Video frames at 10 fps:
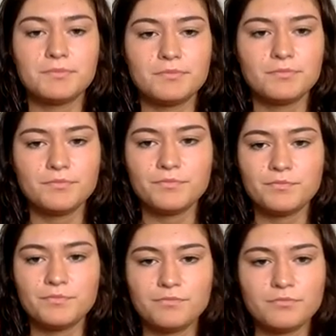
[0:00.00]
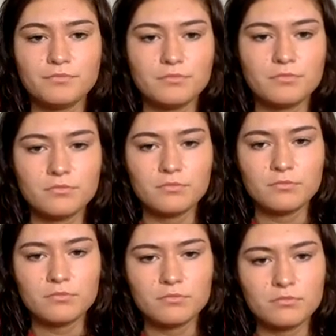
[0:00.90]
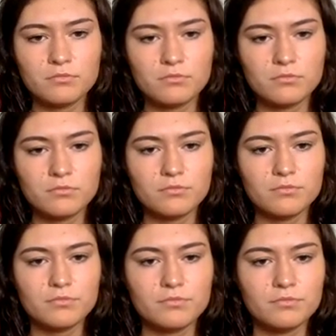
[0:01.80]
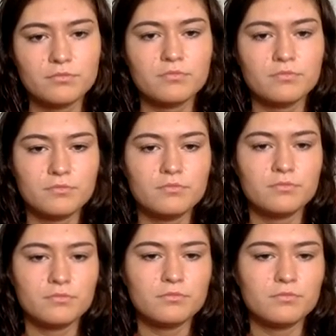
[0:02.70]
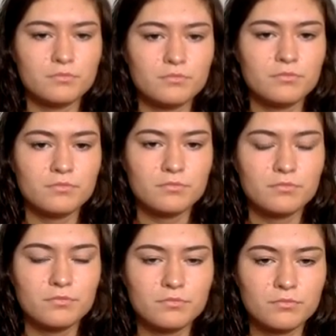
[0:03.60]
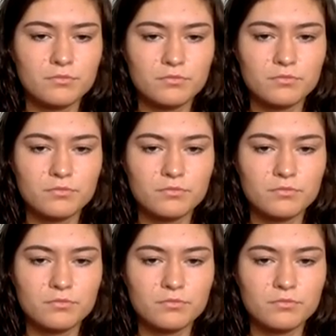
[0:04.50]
The person shown says nothing.